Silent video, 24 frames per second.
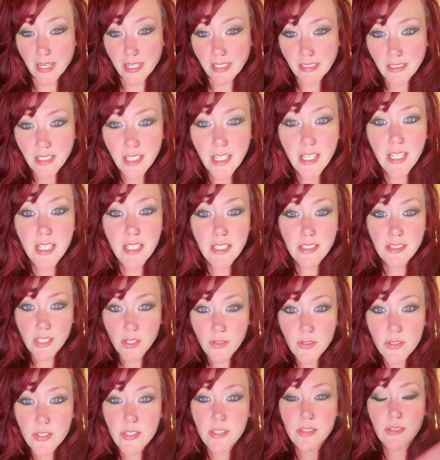Right?
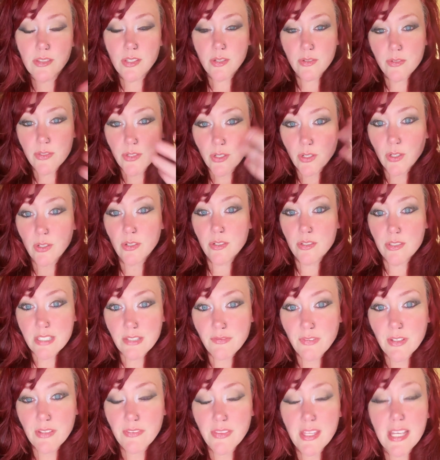Those are
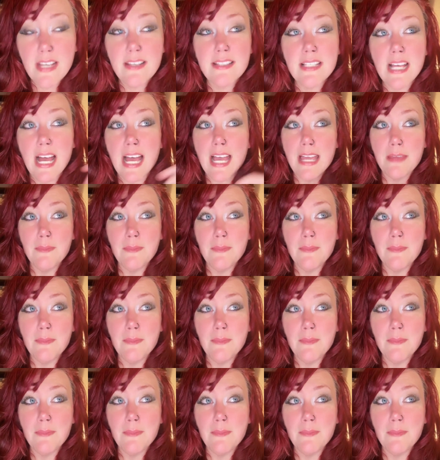different things.